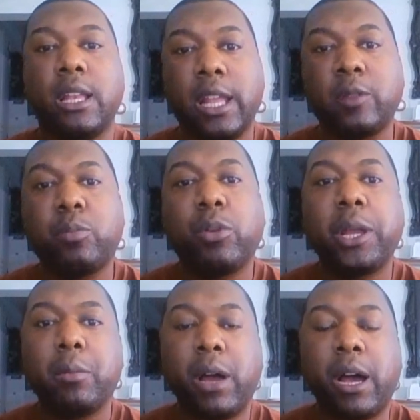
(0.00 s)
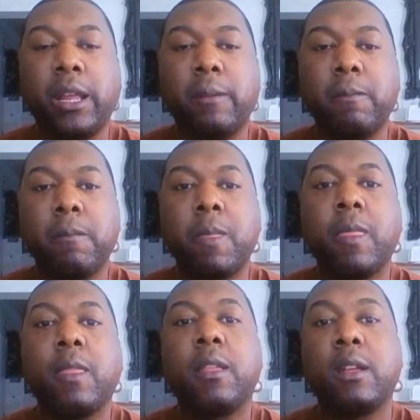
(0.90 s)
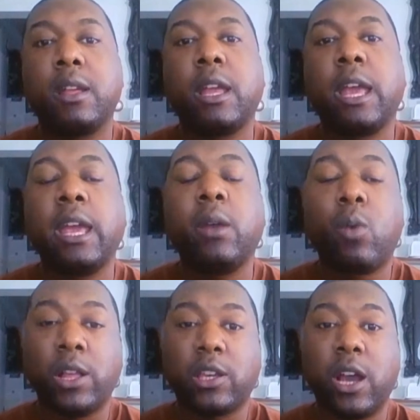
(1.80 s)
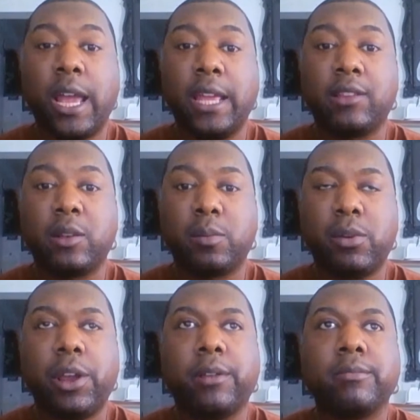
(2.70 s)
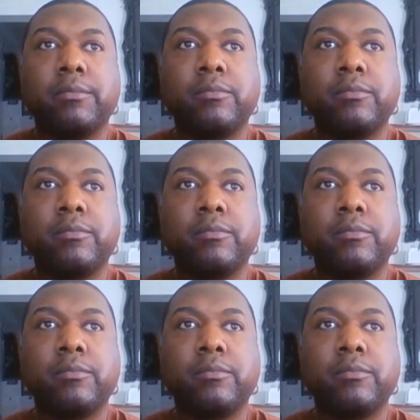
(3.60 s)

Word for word: Let's pray about it and watch God answer the prayer.